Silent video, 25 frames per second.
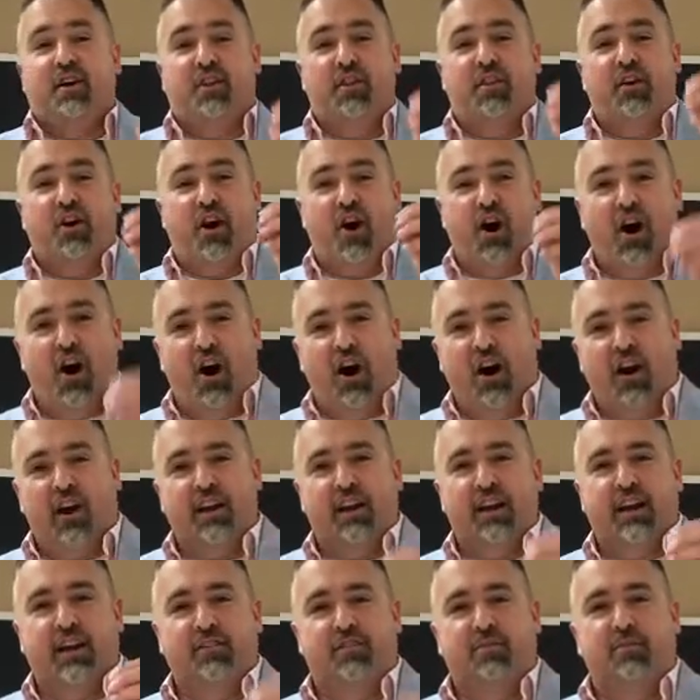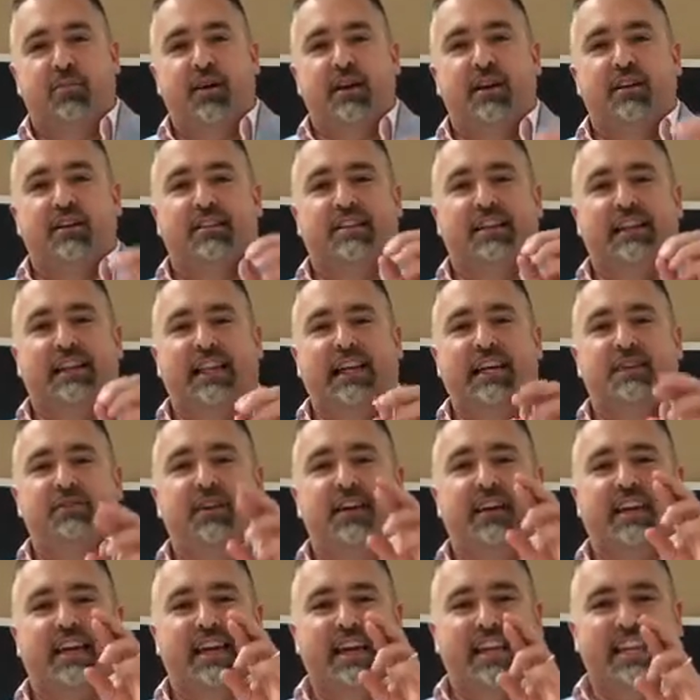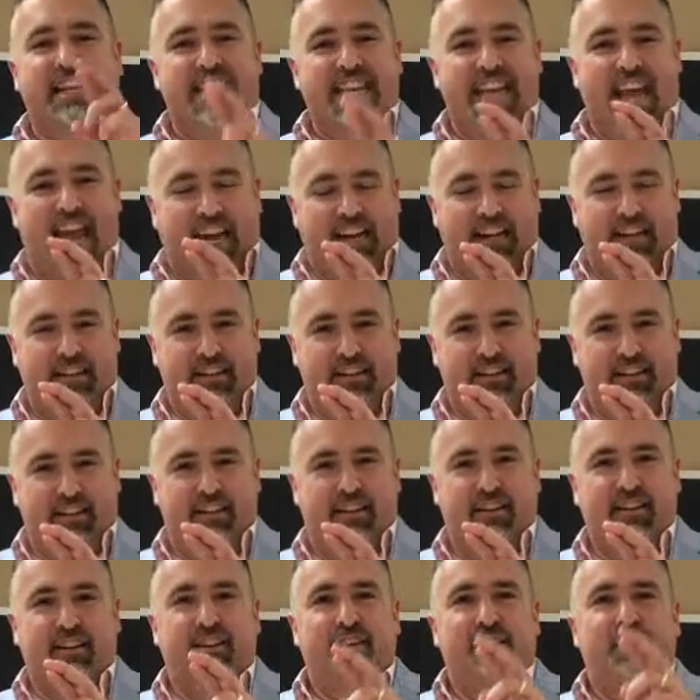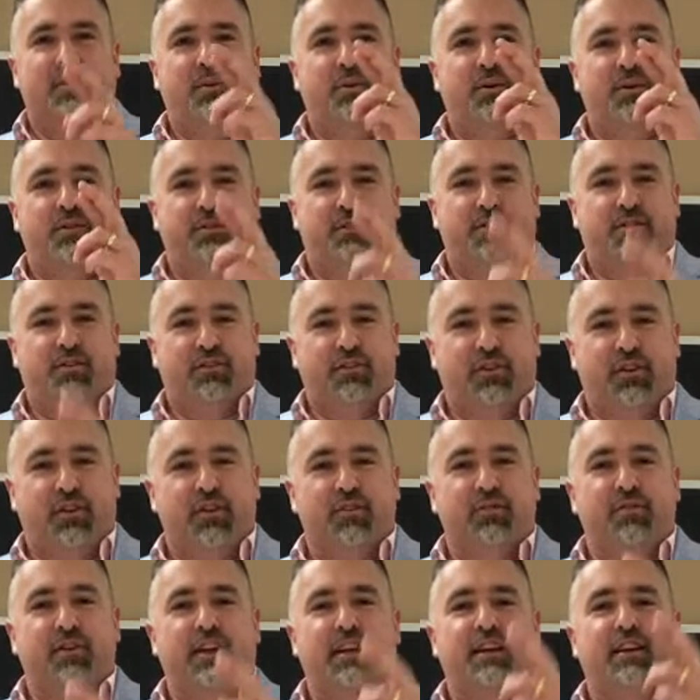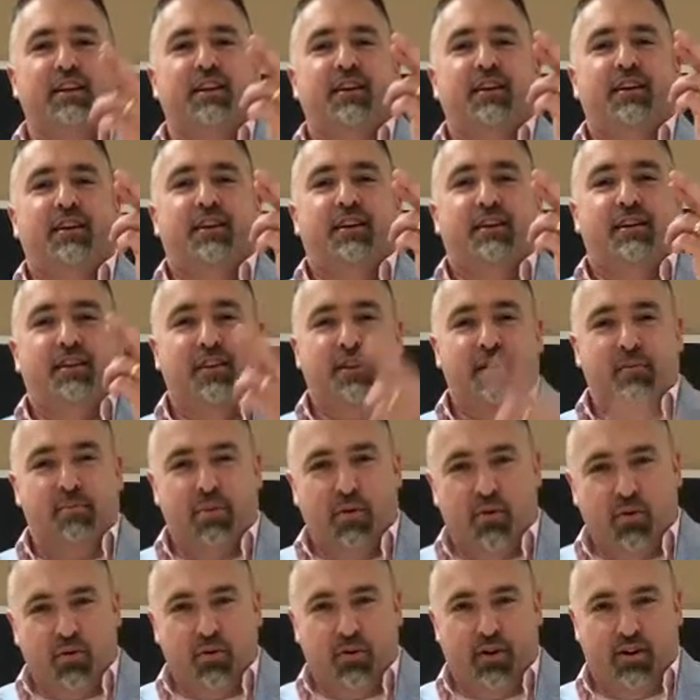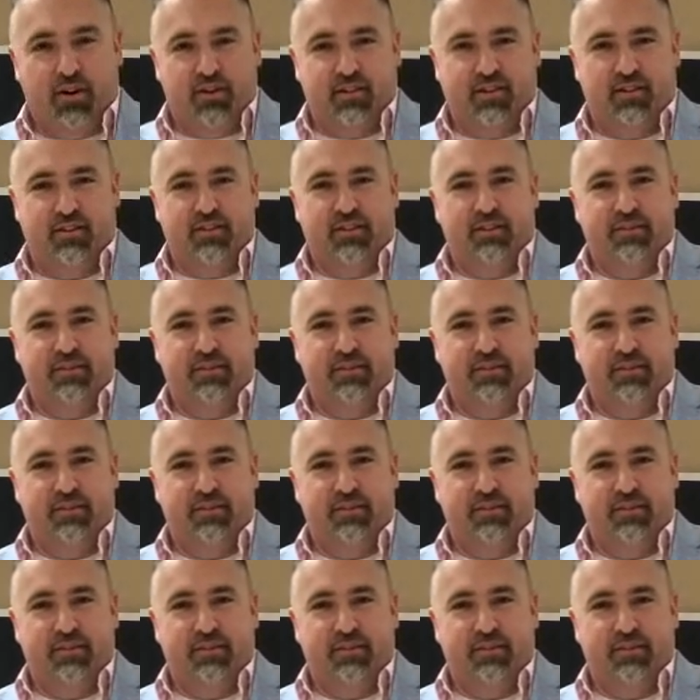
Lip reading: the heart has been to leave it connected with serving the poor.